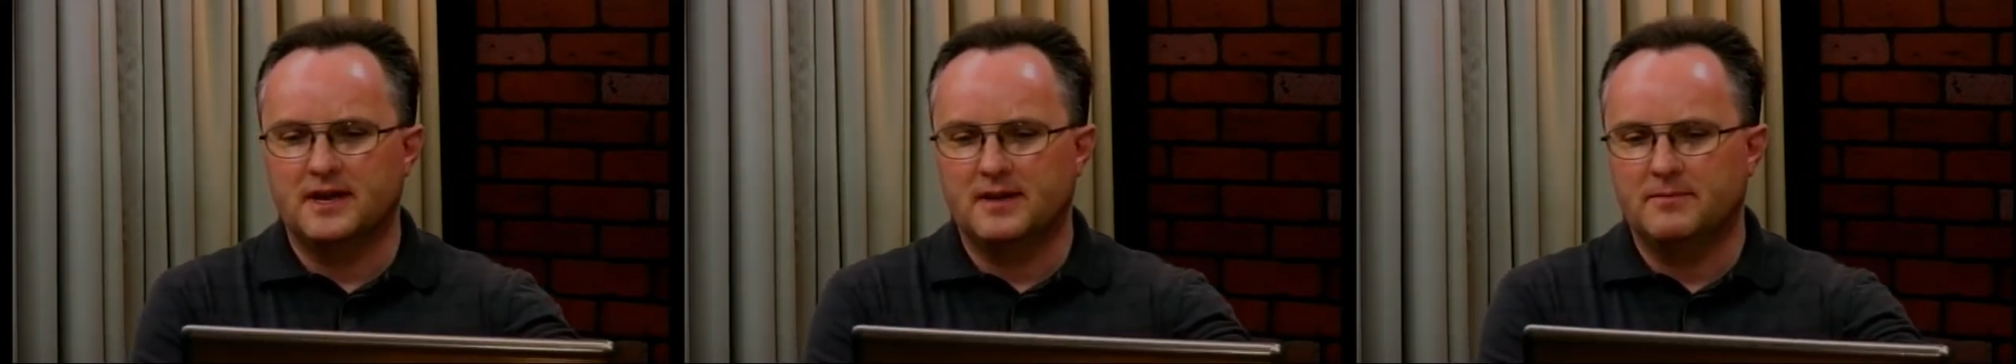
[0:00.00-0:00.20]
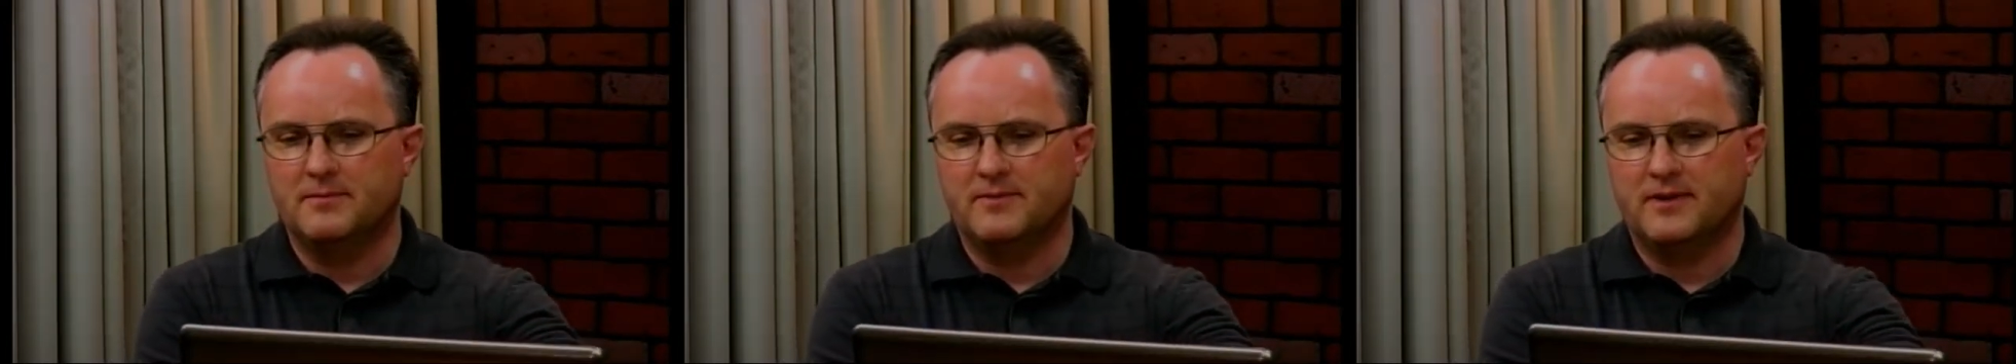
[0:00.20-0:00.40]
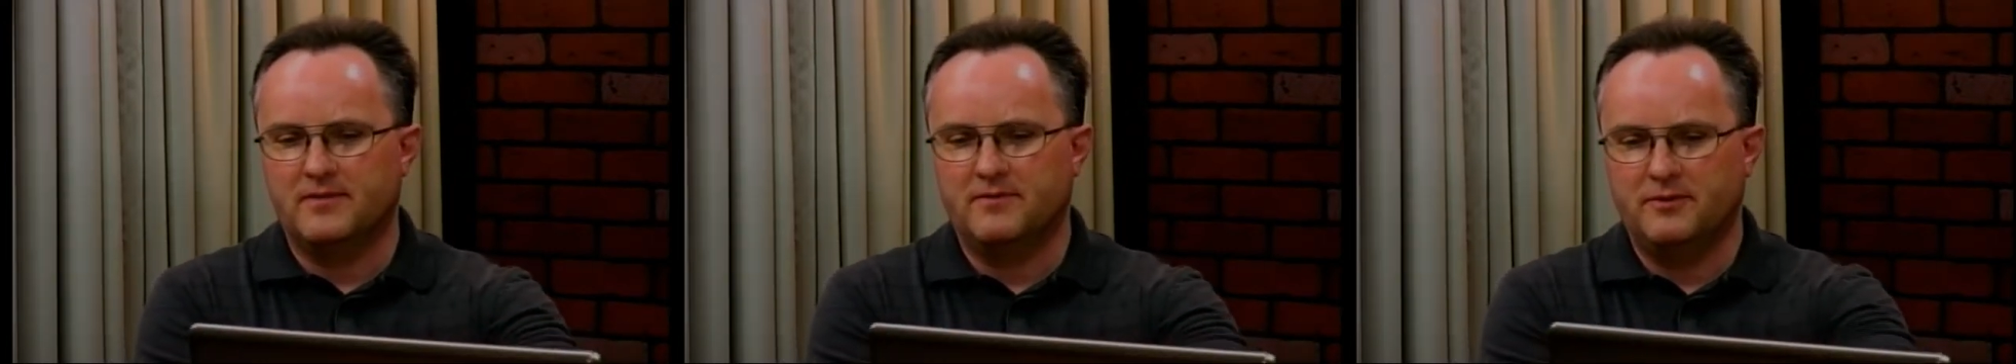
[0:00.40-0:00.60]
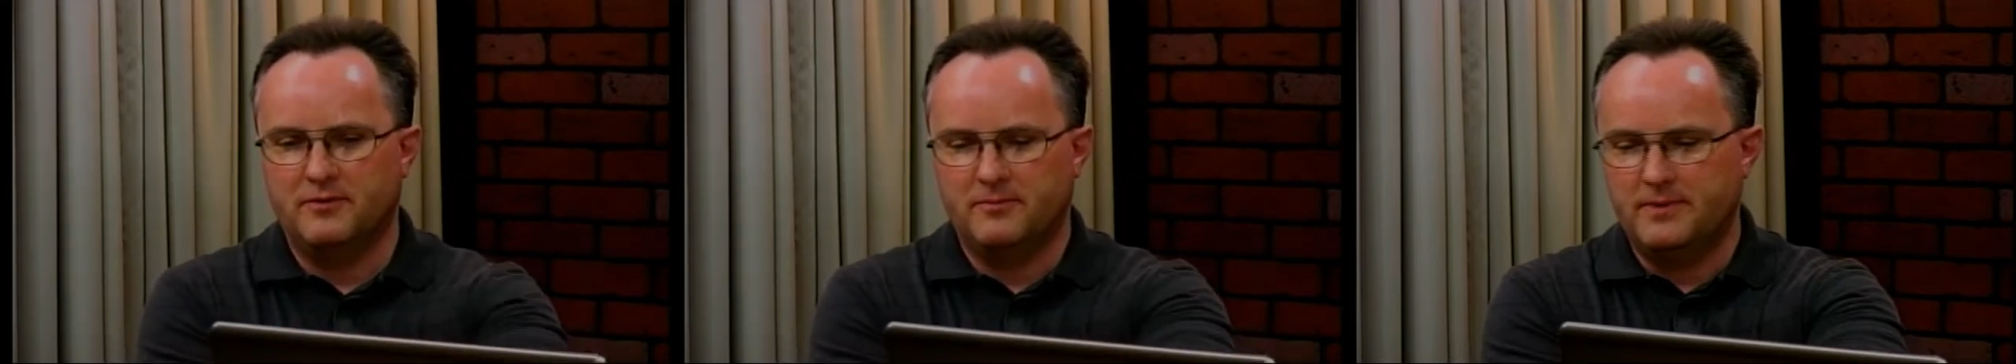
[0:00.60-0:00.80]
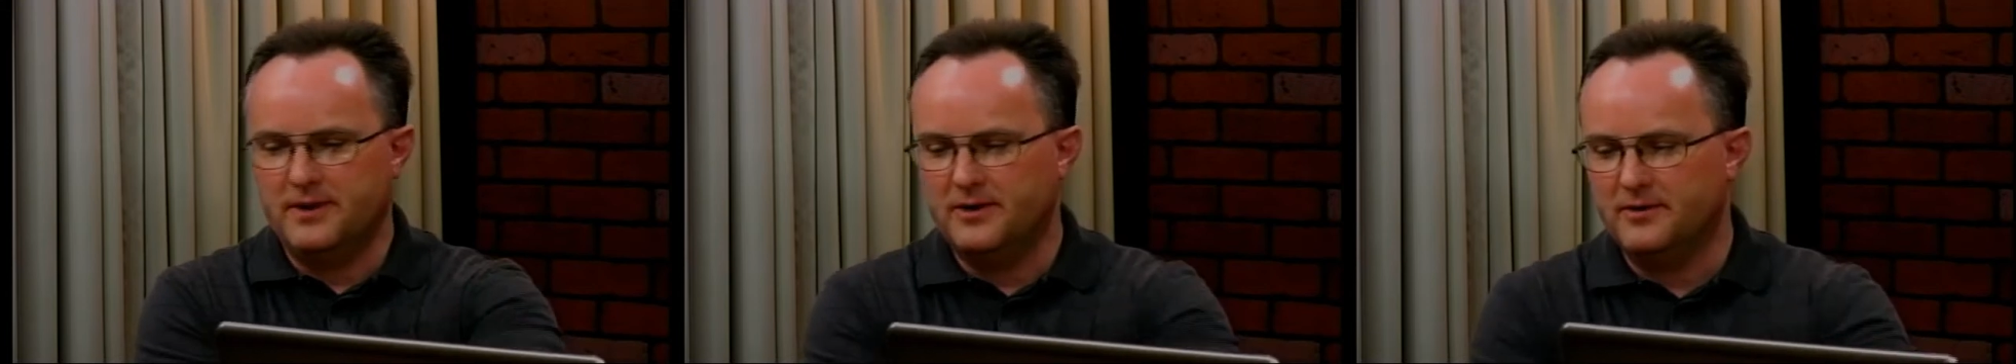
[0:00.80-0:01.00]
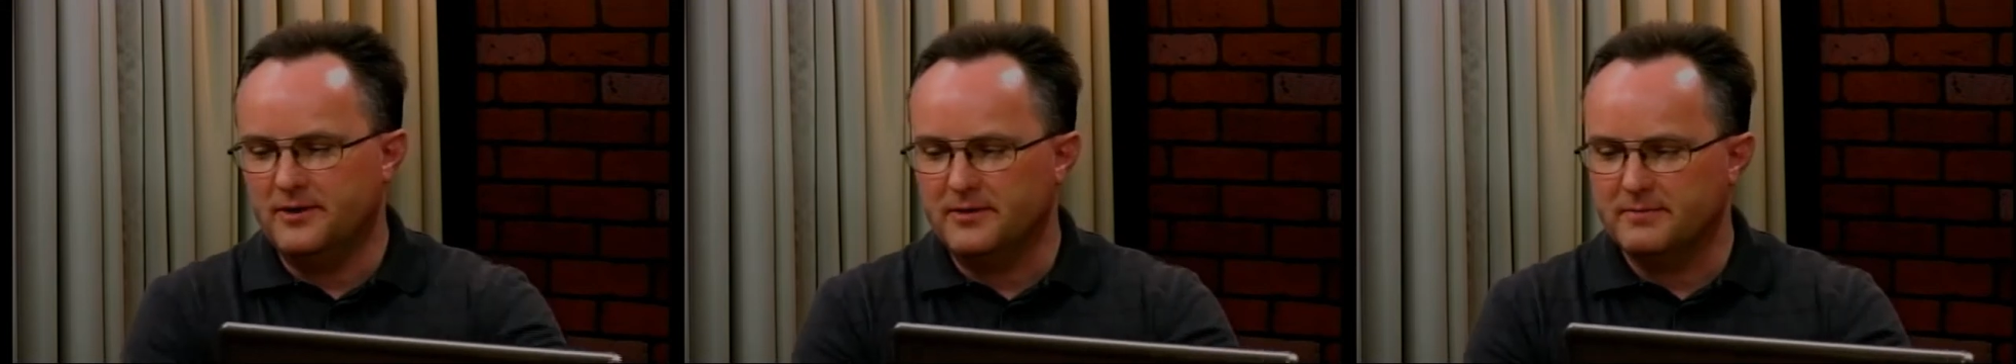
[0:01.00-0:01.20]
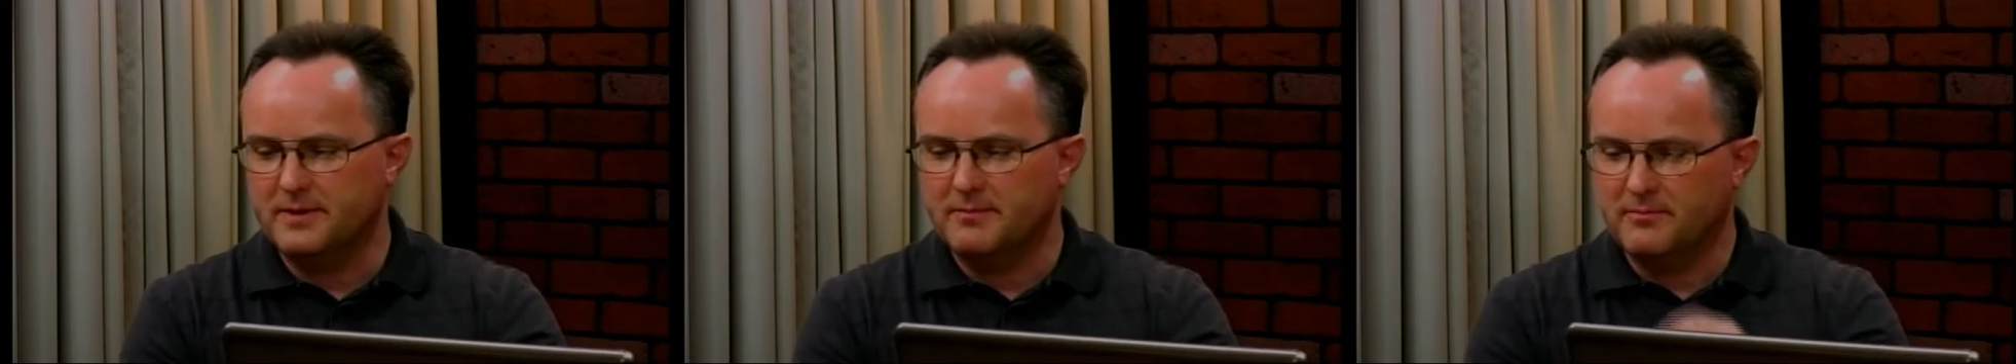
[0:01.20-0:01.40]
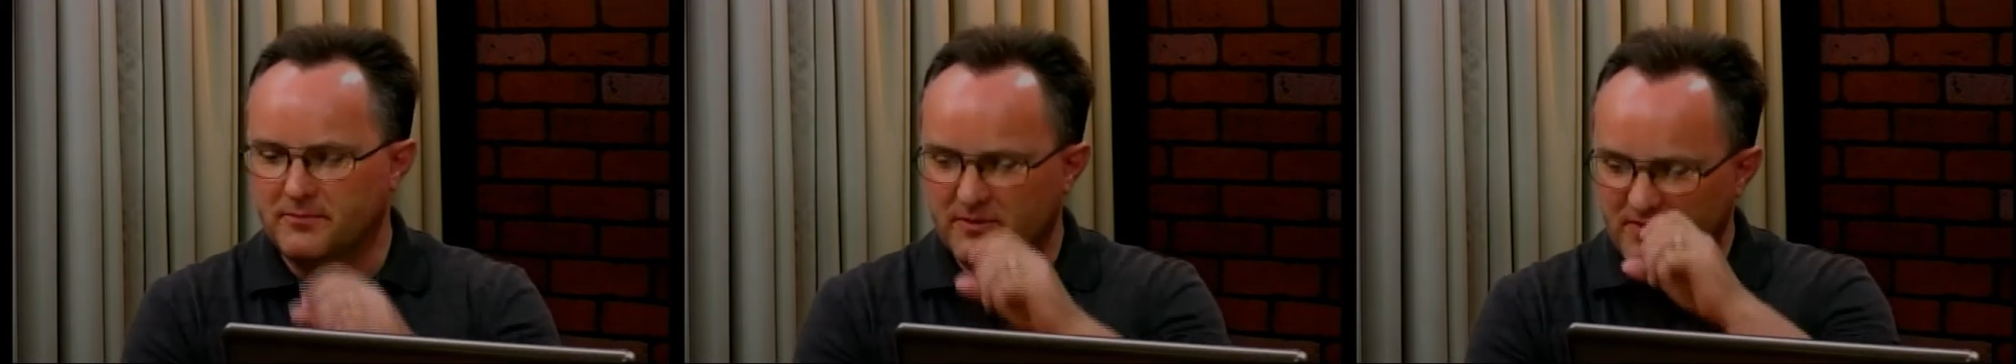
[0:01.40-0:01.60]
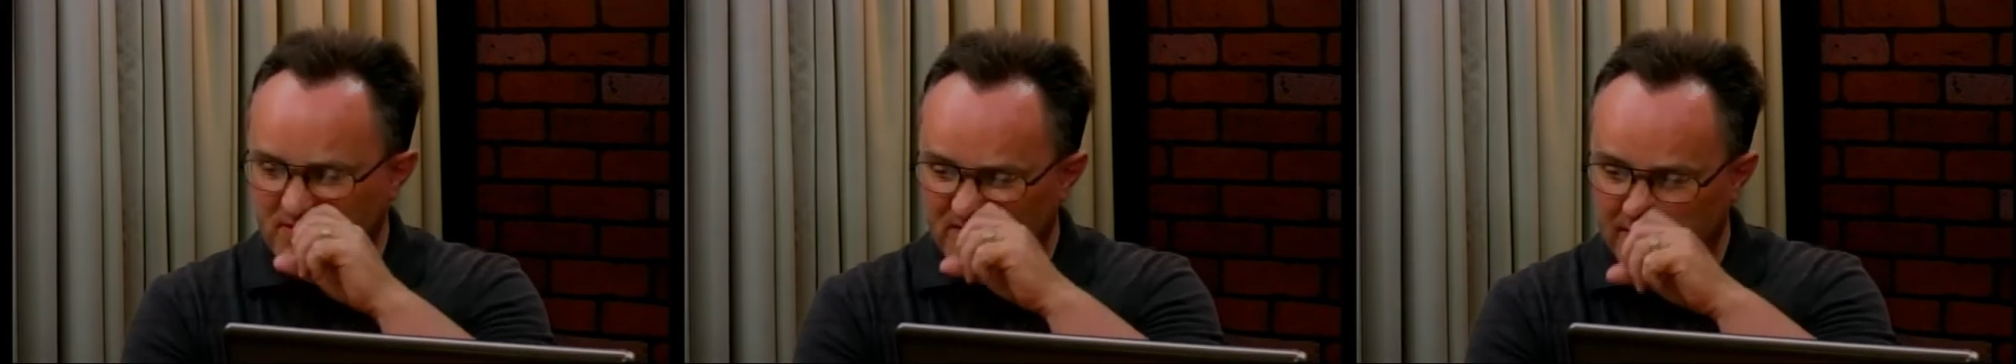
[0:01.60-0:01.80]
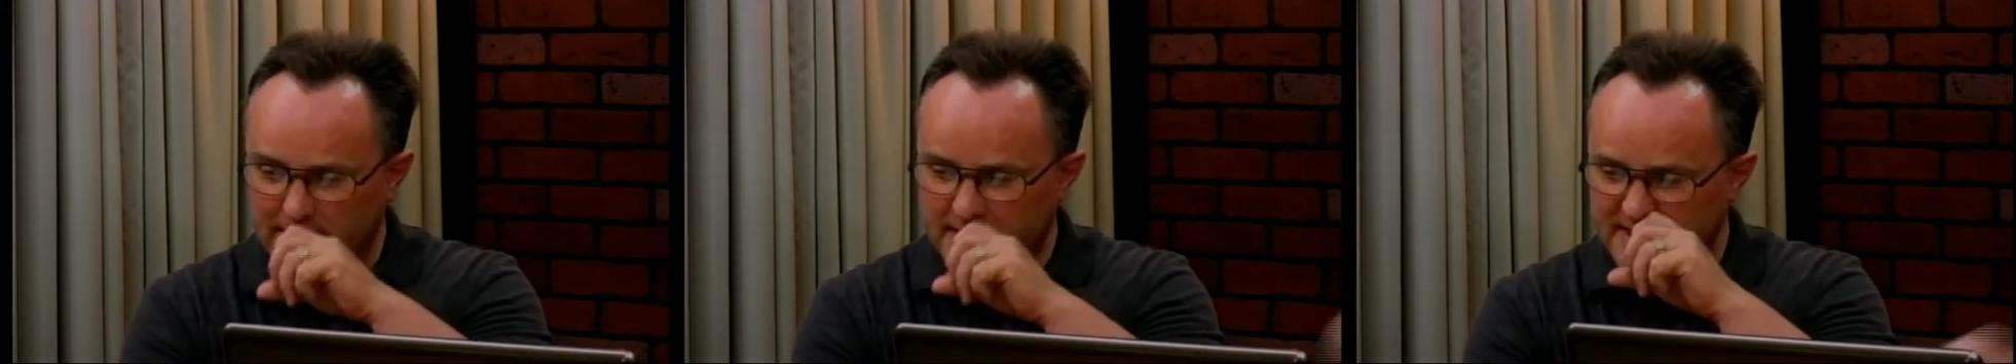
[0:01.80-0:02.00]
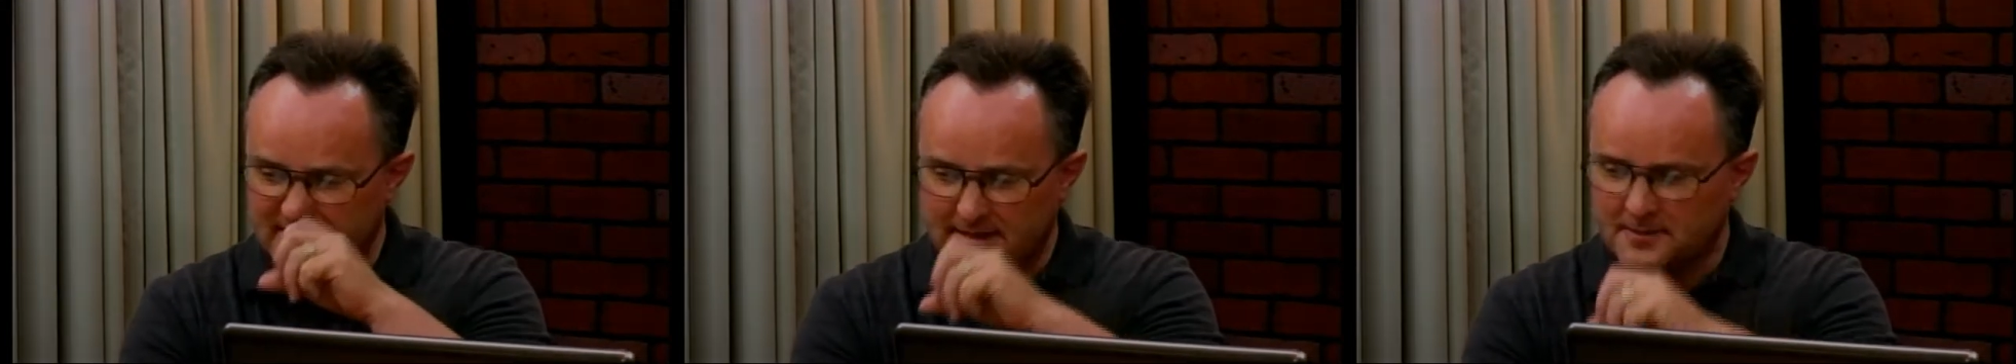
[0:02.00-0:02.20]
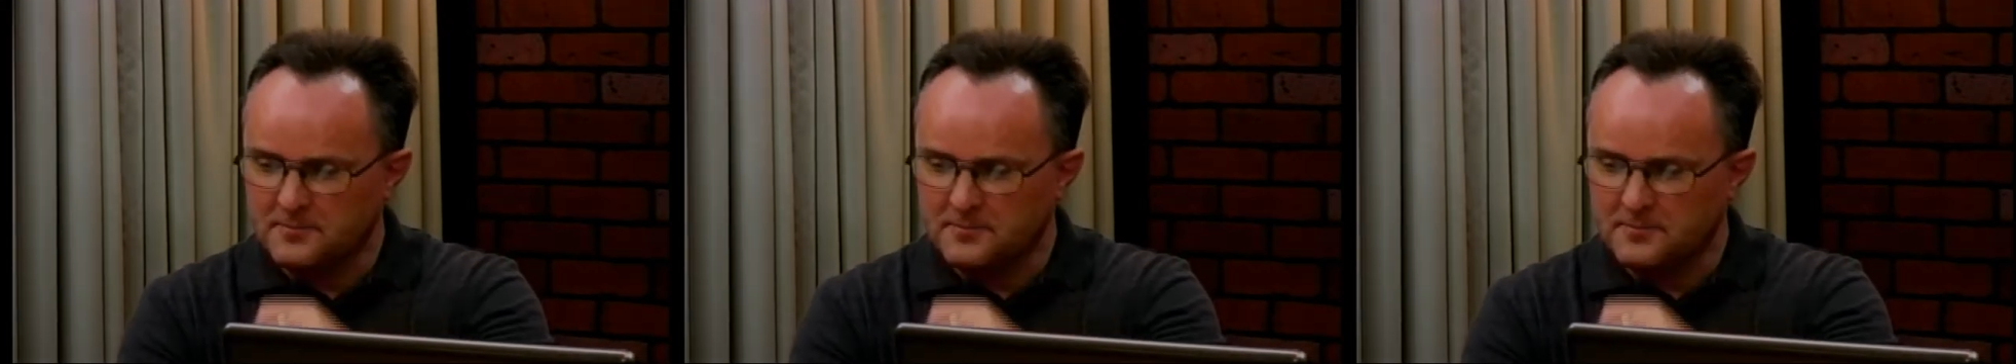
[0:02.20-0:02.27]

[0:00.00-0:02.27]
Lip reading: We've got a few of them here. You can review these.